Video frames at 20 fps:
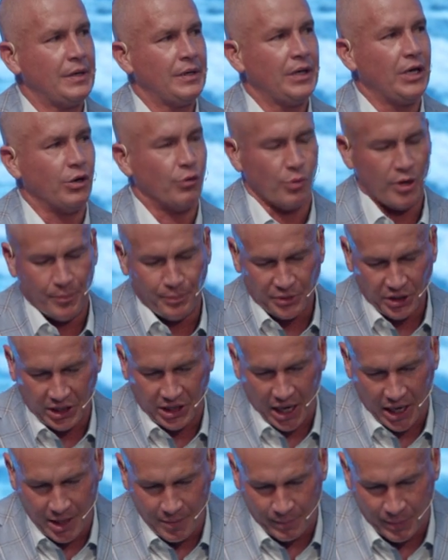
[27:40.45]
It ripped a
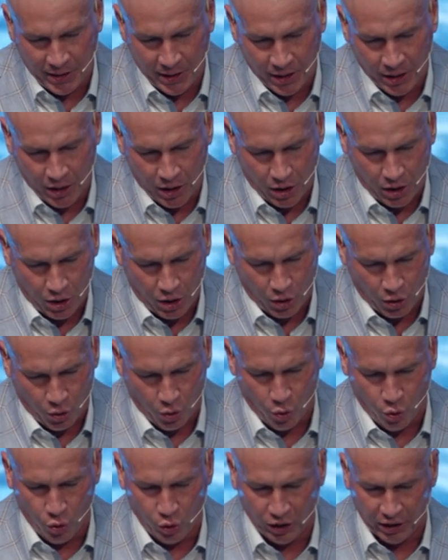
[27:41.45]
gaping
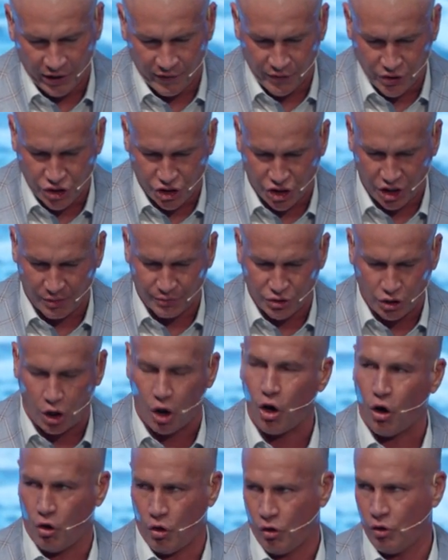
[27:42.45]
hole in the ship's
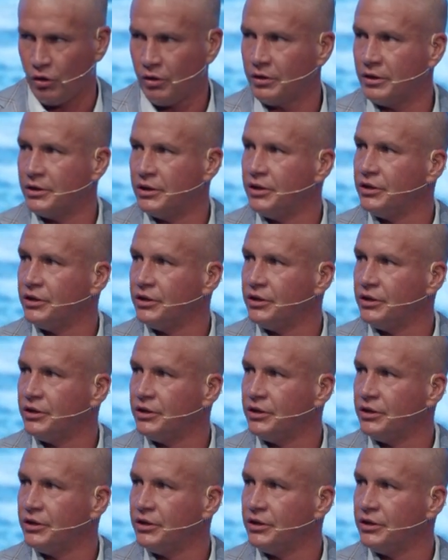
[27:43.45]
hull.